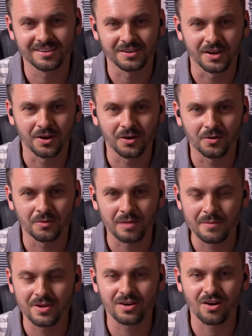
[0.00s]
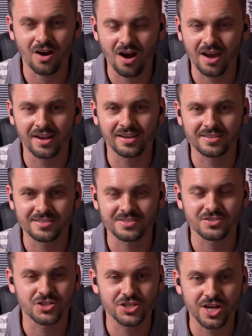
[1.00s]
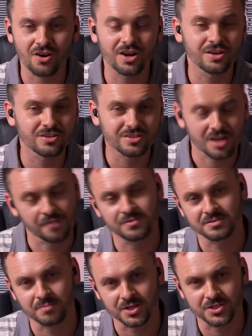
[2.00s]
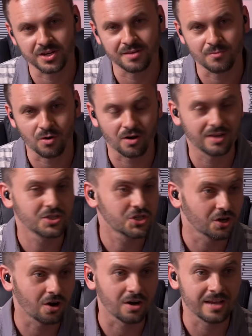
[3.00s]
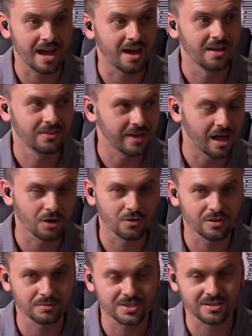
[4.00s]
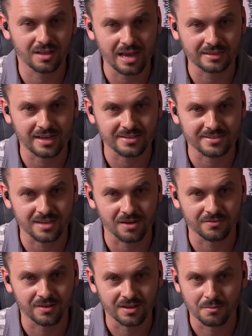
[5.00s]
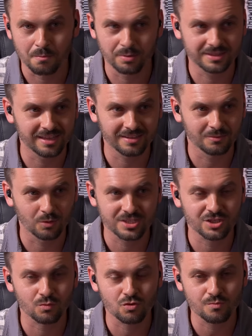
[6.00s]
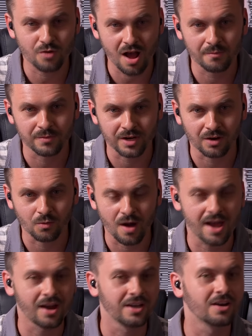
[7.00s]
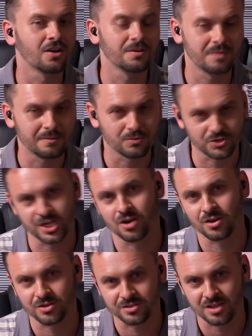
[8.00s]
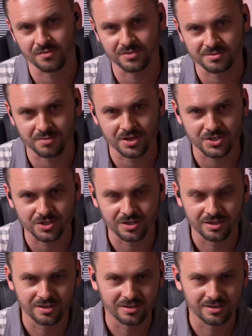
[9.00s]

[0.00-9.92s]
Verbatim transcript: You know, maybe your audience isn't sharing your stuff as much anymore. And sure, yeah, the algorithm doesn't like that stuff, but th- what's the root problem here? Why aren't people sharing your stuff as much?